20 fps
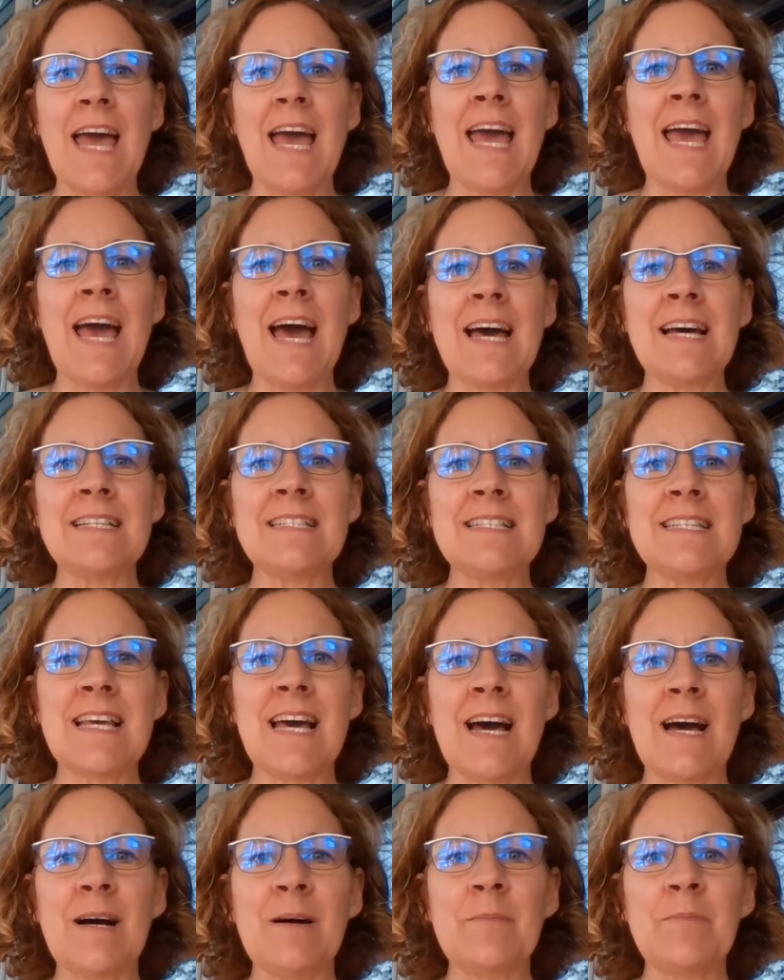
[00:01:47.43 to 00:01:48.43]
And
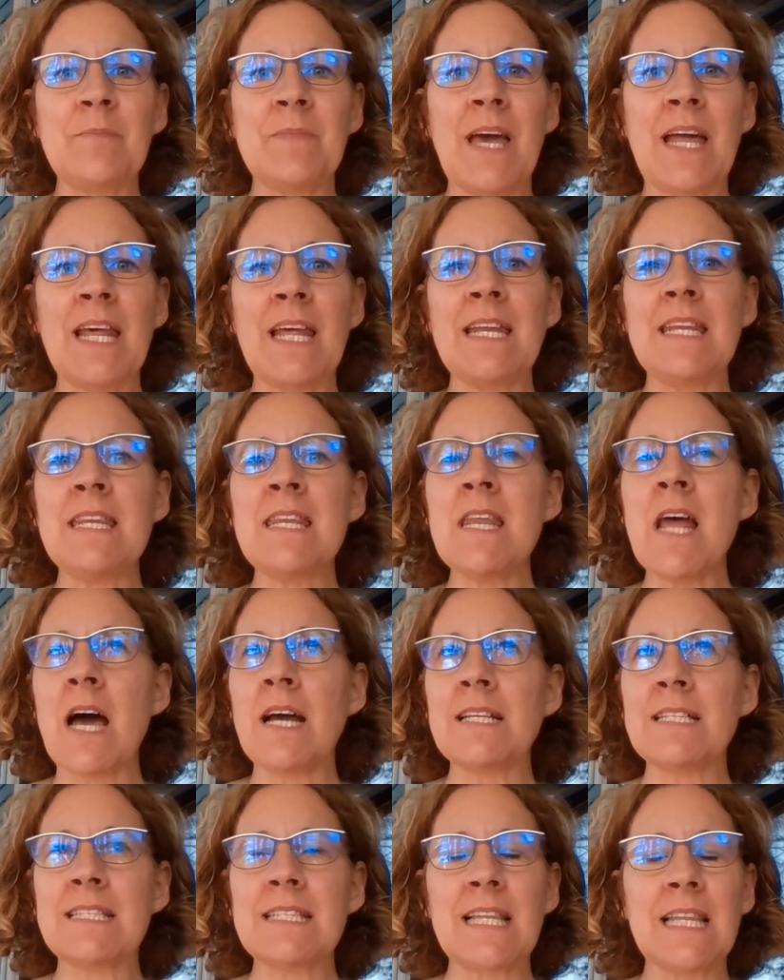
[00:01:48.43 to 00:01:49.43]
a
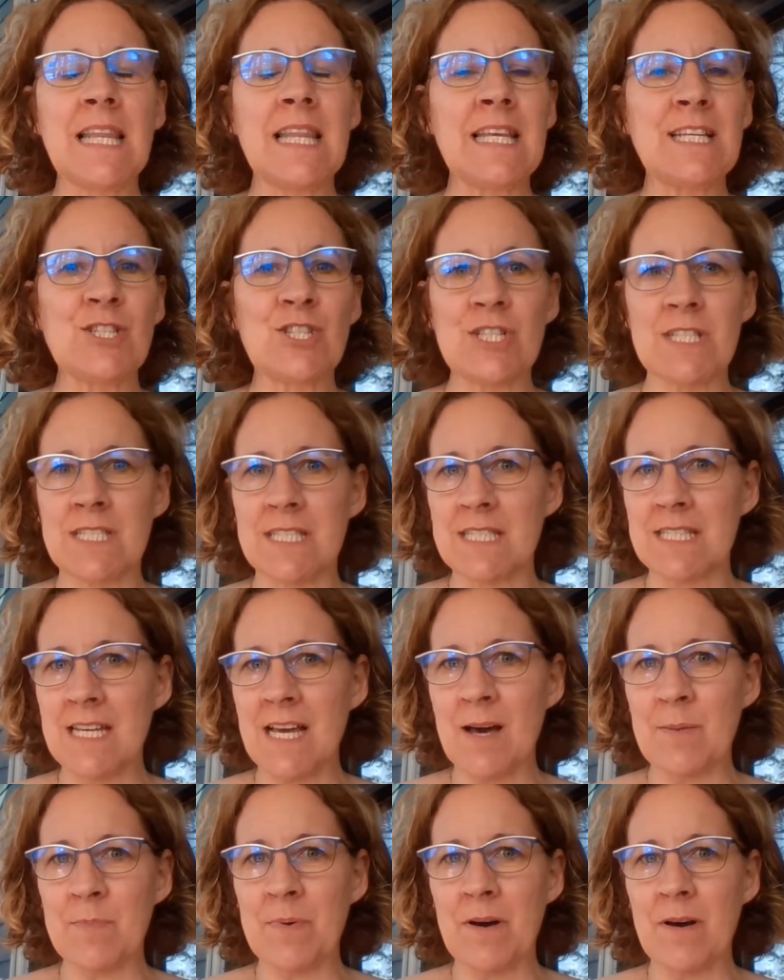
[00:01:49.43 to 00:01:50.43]
nice delicious
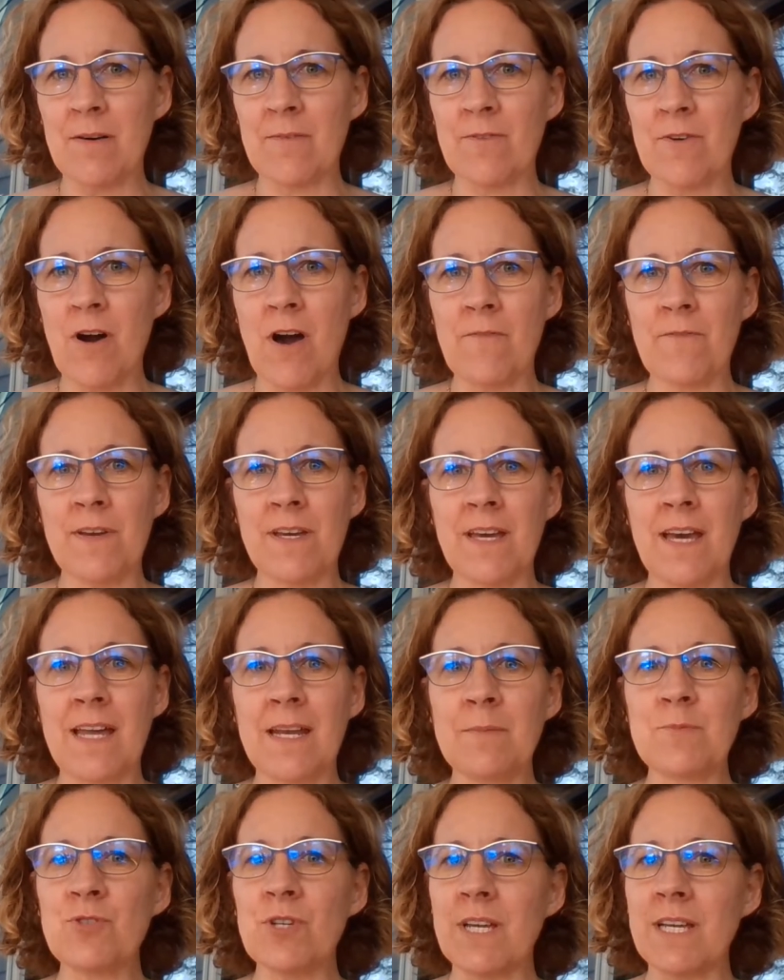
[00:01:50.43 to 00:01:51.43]
cup of coffee, and
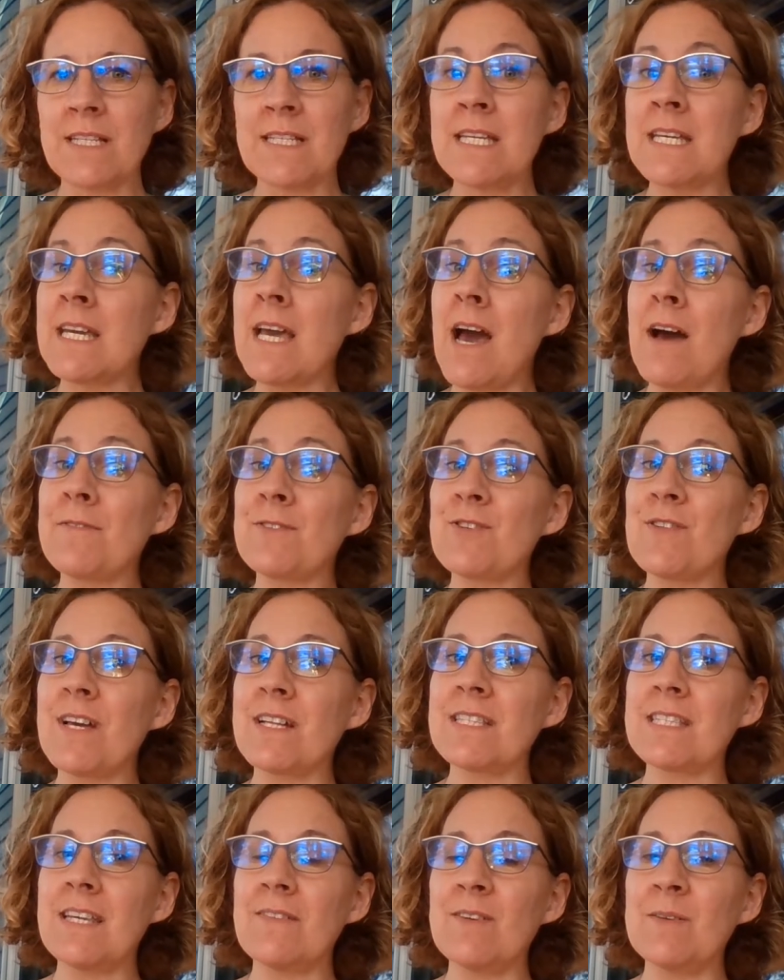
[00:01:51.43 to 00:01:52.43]
I'm drinking decaf, so
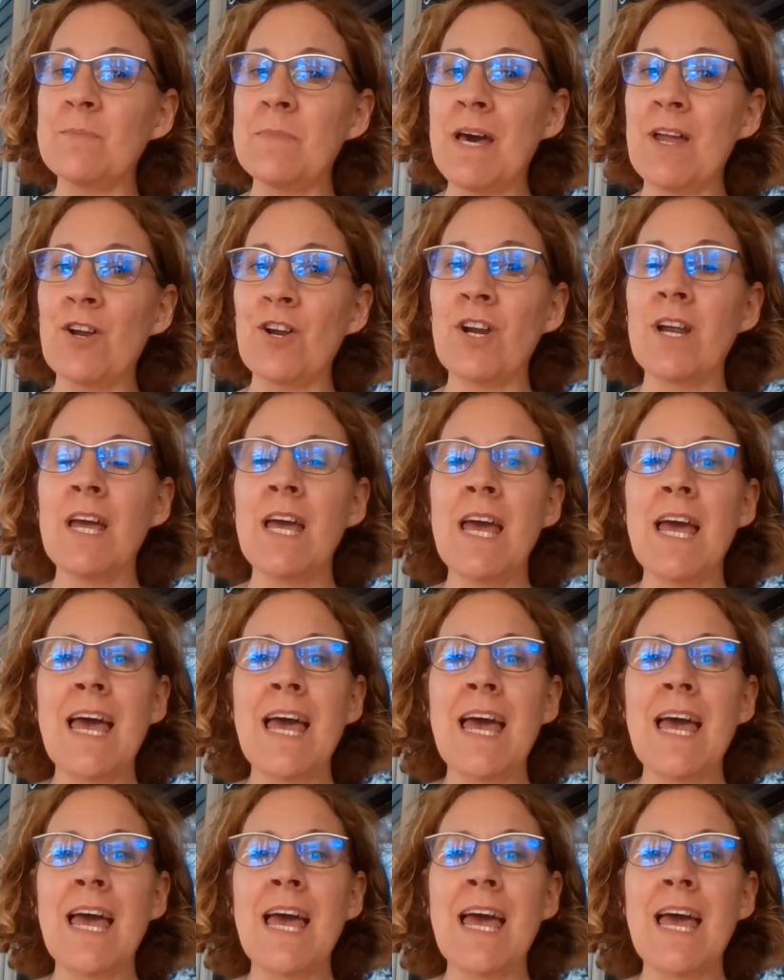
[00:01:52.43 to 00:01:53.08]
that's even better.